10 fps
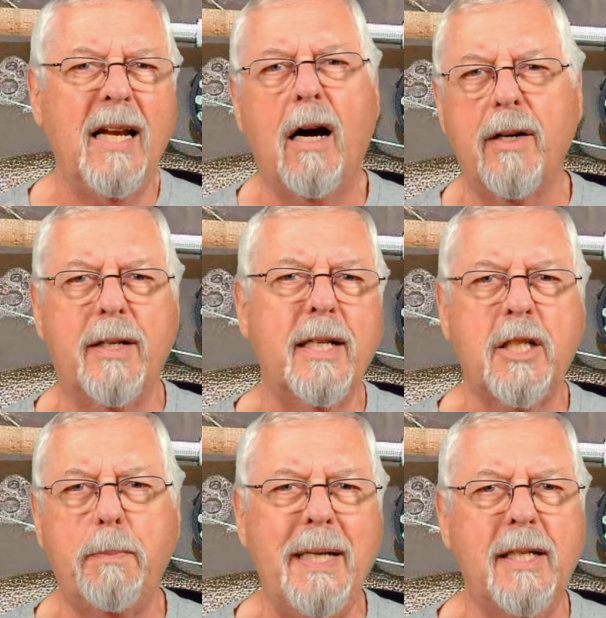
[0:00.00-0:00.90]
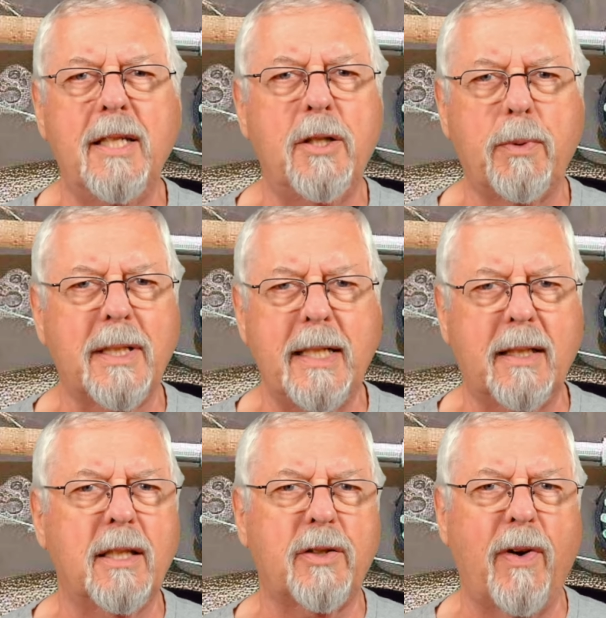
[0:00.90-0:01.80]
hunting species will
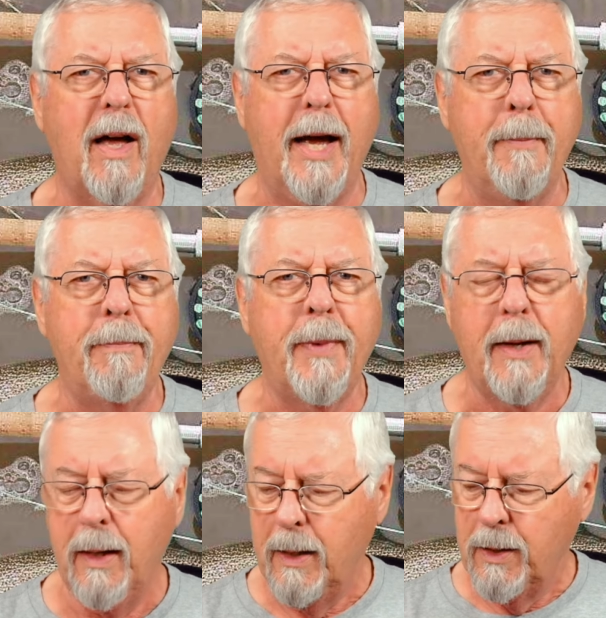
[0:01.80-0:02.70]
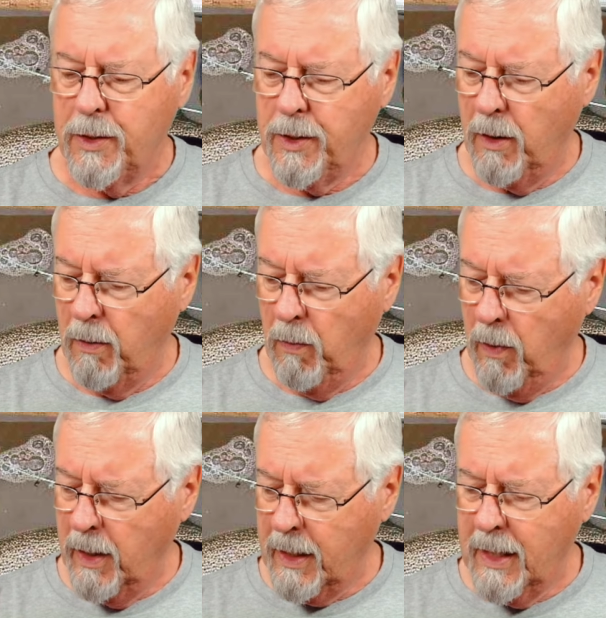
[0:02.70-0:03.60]
take this fly. So
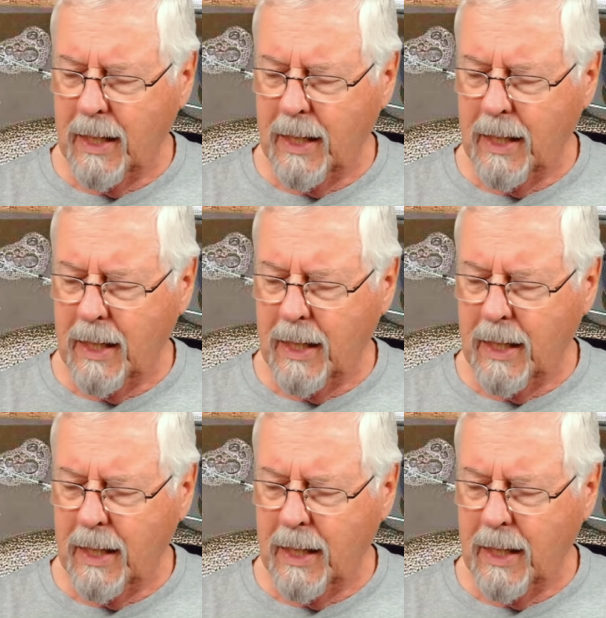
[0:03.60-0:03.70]
what I